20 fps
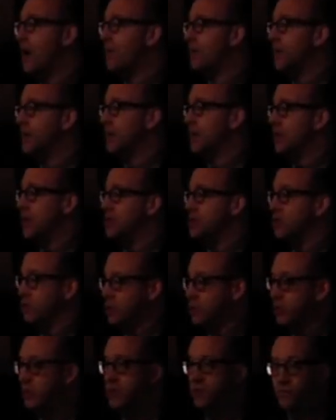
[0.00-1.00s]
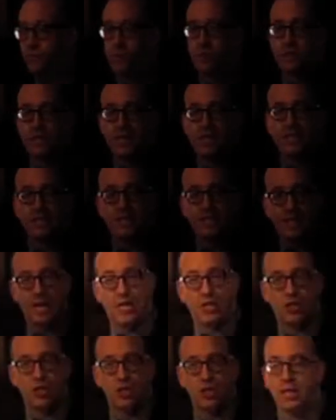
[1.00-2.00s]
Um, so Louis XIV
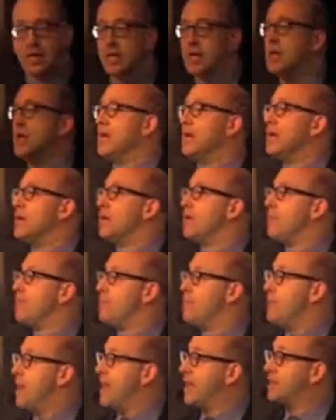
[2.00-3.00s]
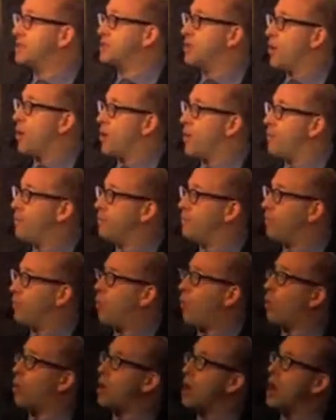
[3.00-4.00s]
essentially makes
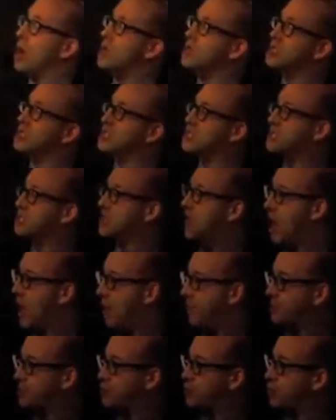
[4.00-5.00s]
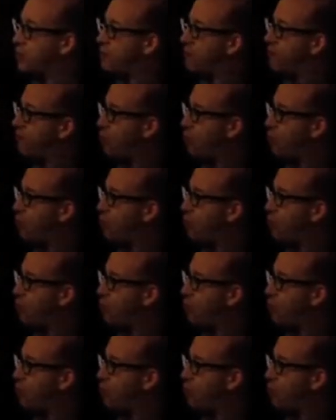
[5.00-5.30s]
or stops